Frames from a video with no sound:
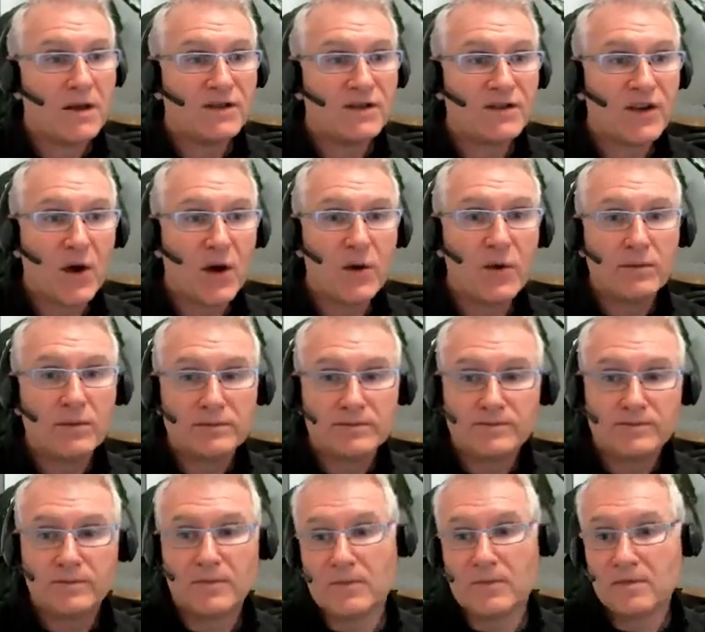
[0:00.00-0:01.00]
So,
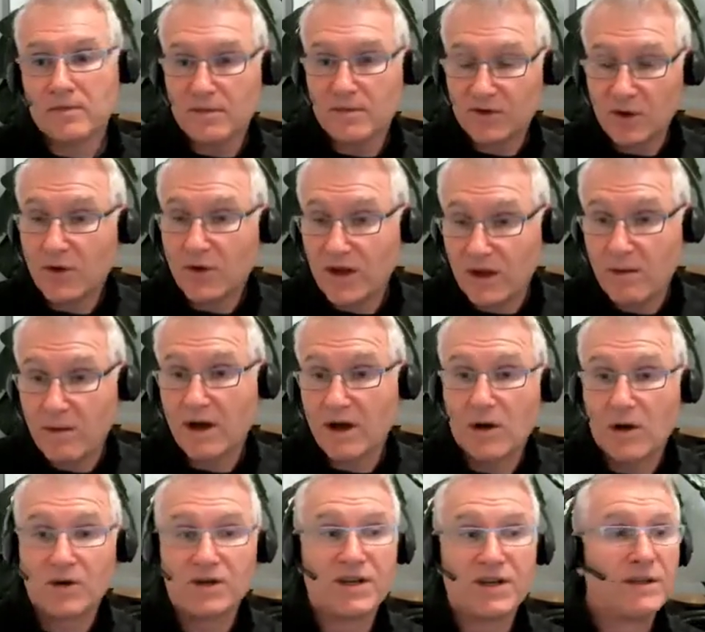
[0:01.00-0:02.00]
talking about
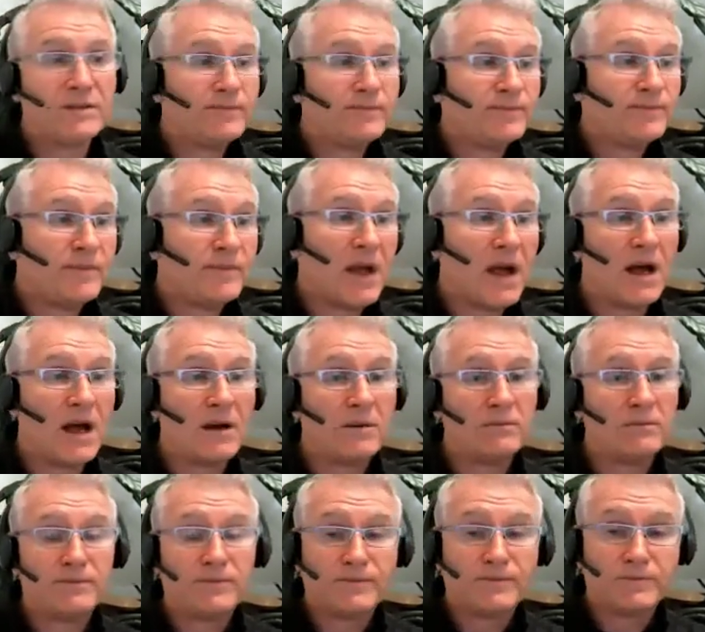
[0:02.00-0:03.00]
culture,
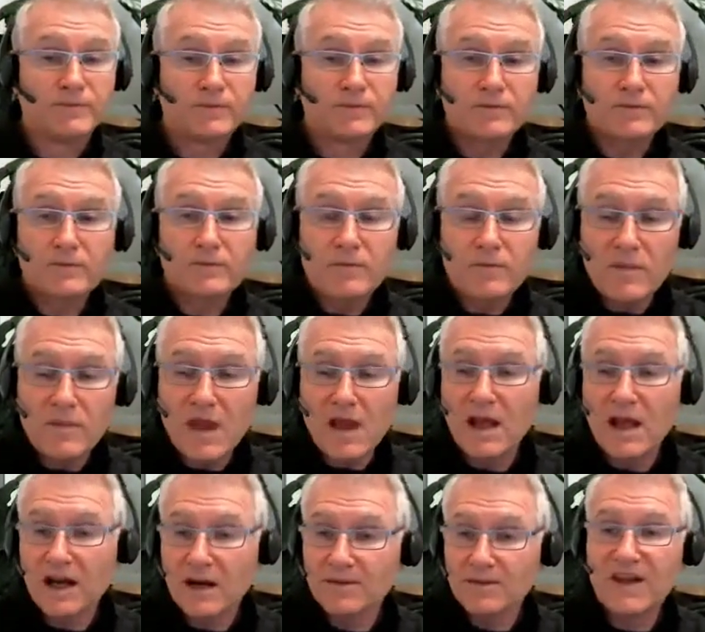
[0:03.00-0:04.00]

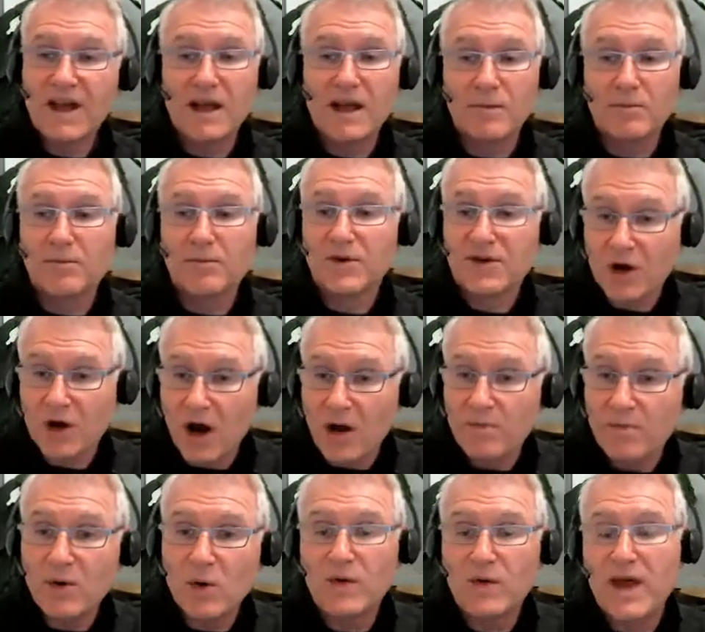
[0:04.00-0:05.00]
like I'm saying, try
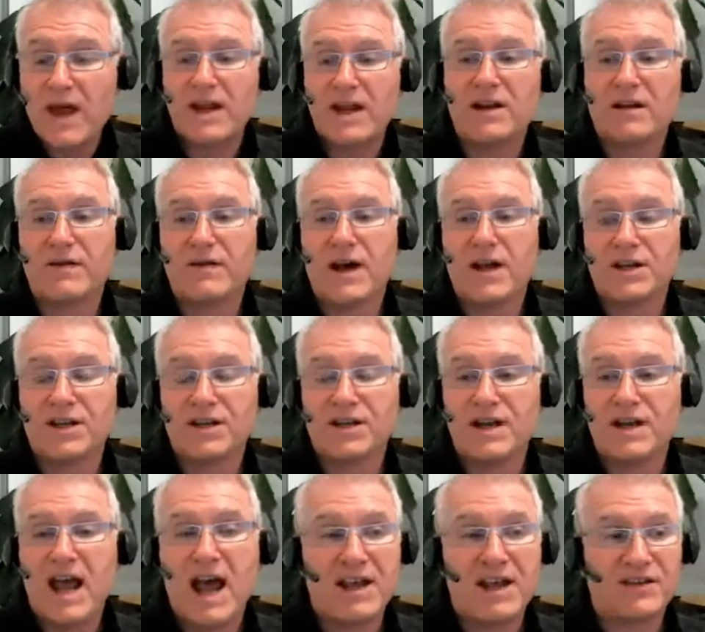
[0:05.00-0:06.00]
and build that
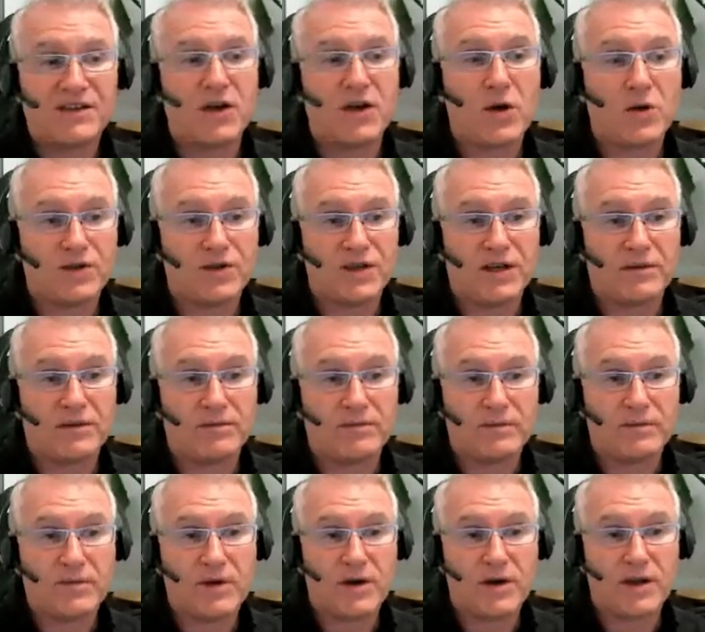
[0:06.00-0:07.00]
innovation as a culture.
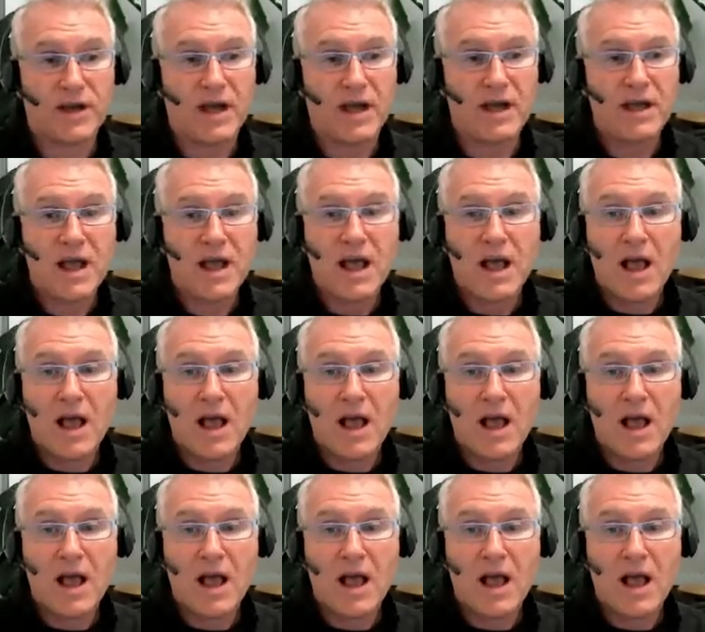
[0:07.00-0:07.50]
Okay.